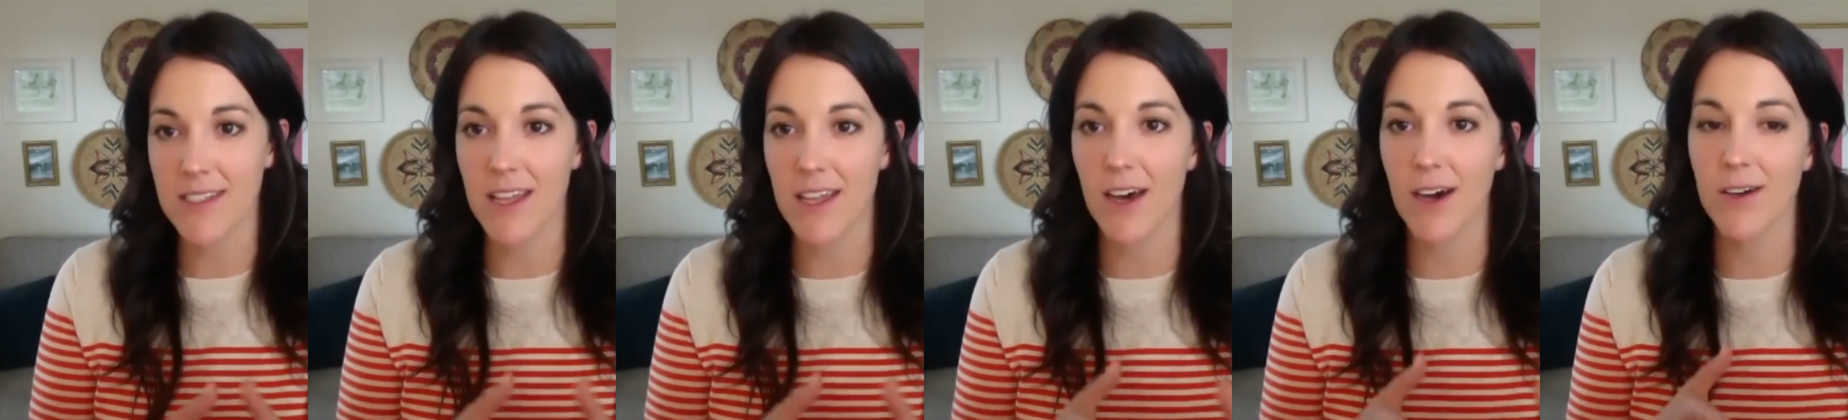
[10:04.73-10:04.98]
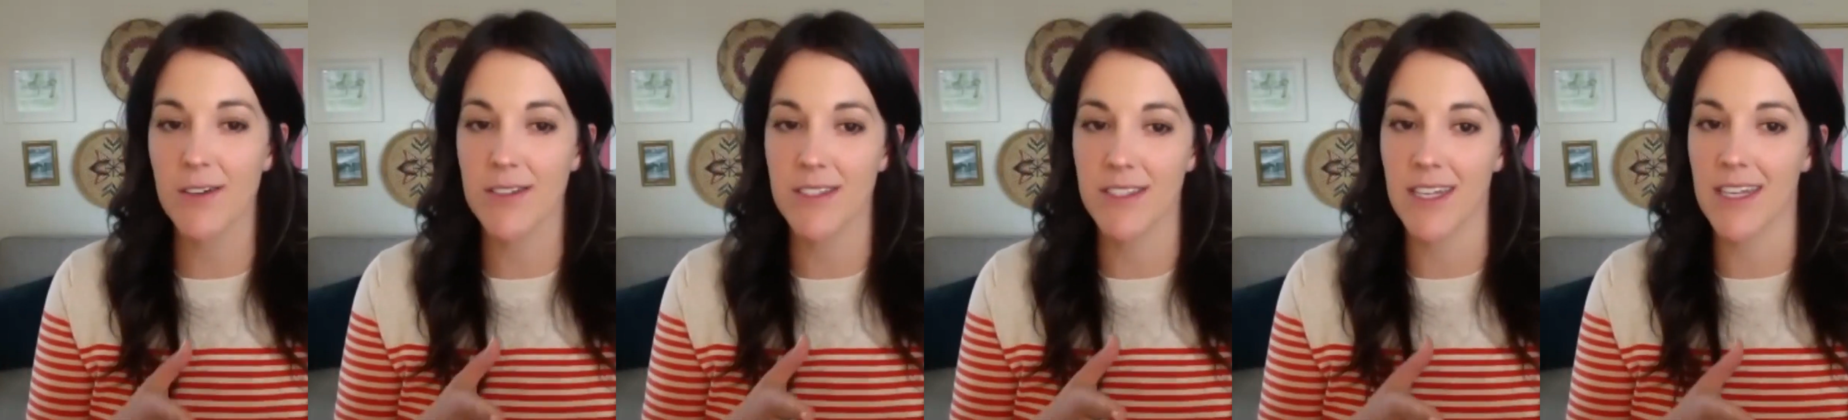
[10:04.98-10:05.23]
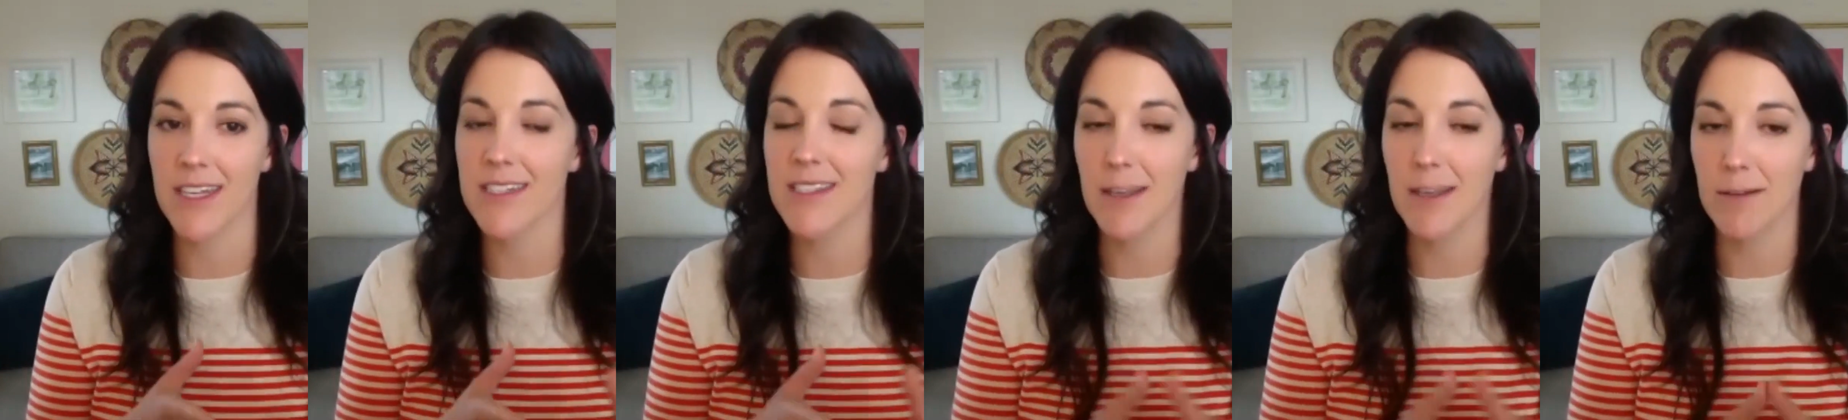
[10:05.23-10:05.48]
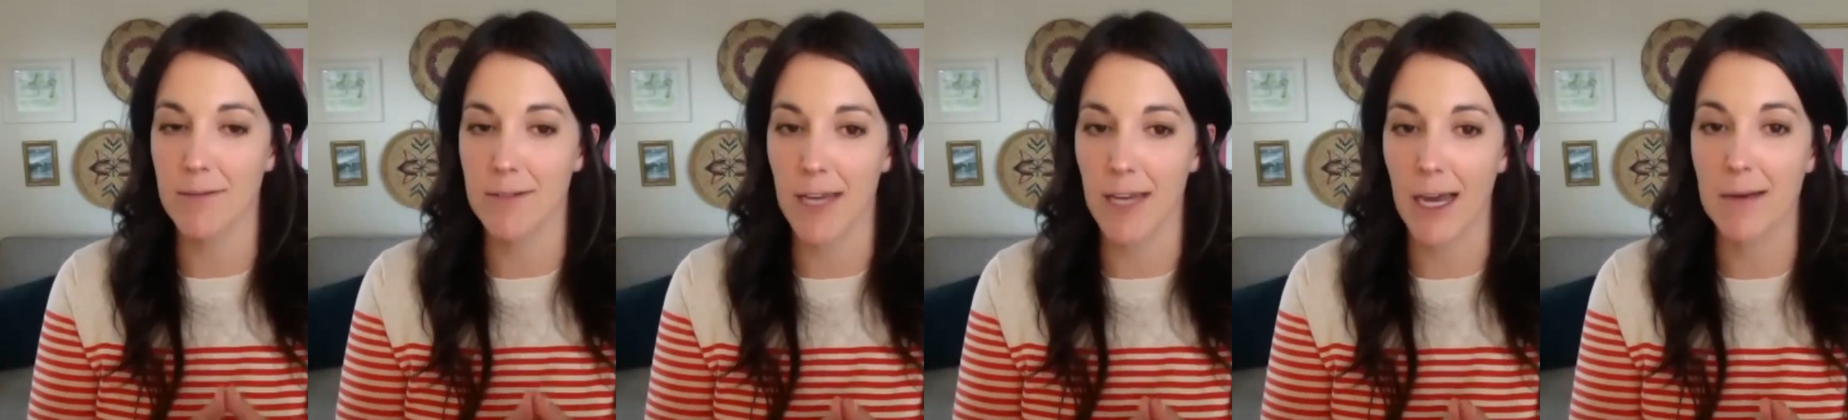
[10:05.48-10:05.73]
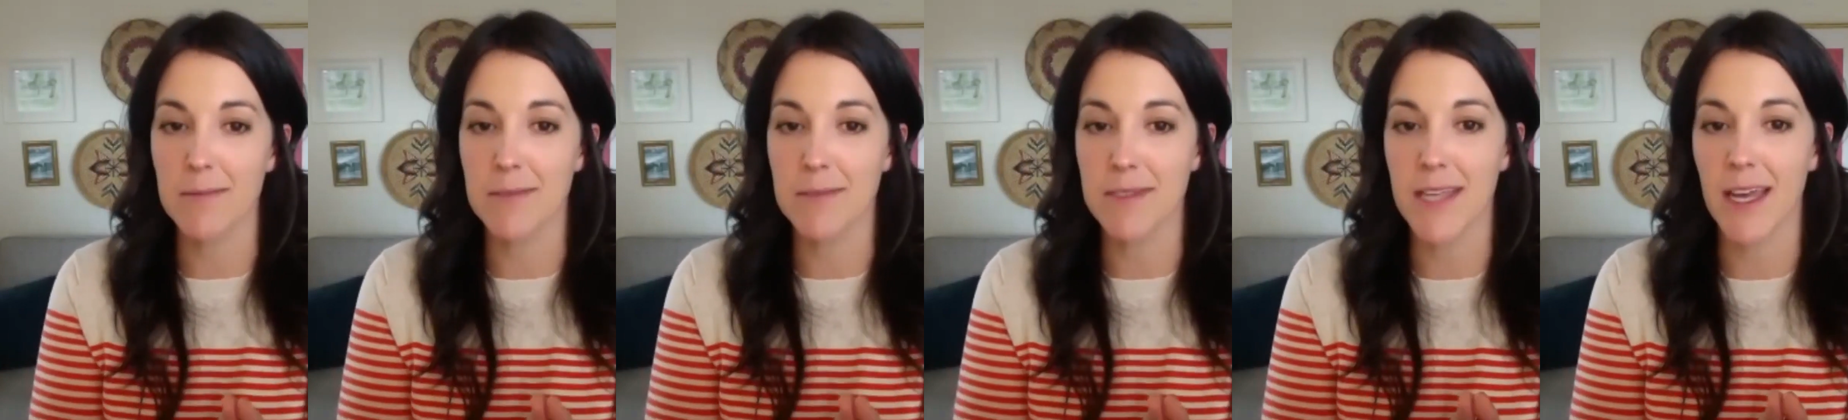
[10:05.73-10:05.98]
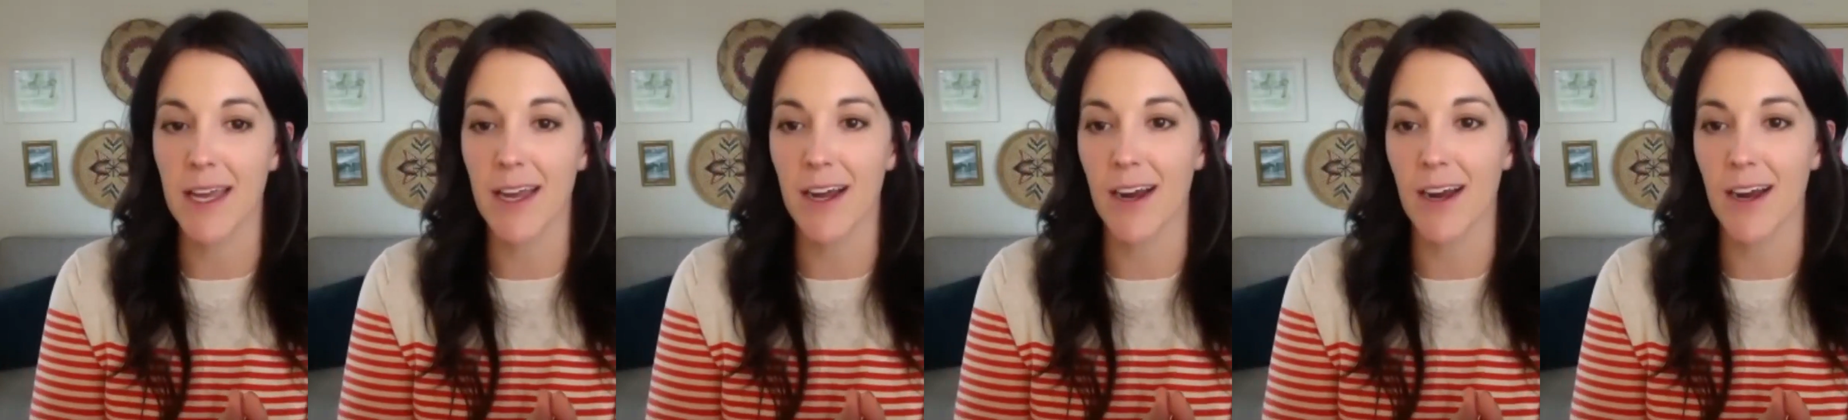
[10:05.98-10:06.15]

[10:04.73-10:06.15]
though, is that sometimes they